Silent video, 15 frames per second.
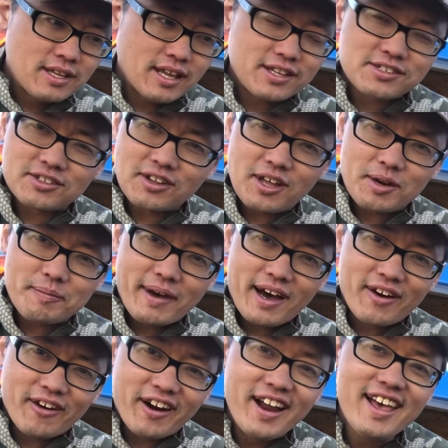that's a lot of
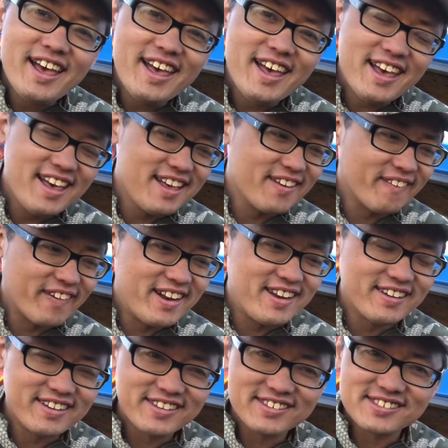powder when
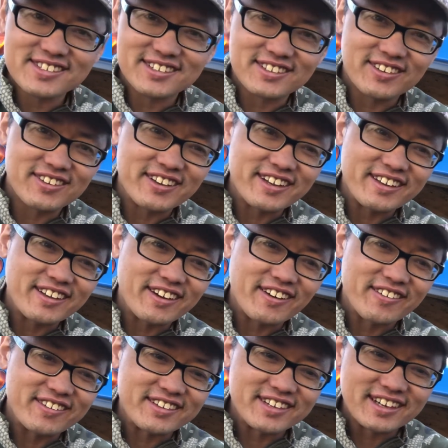you're used to loading, you
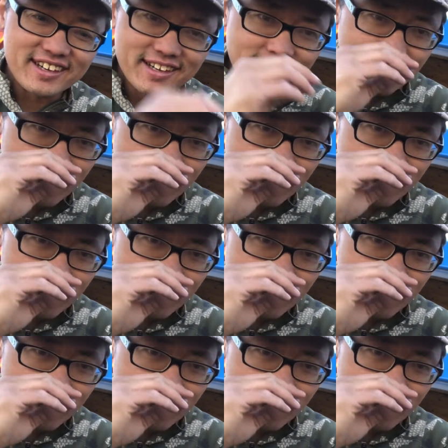know, in the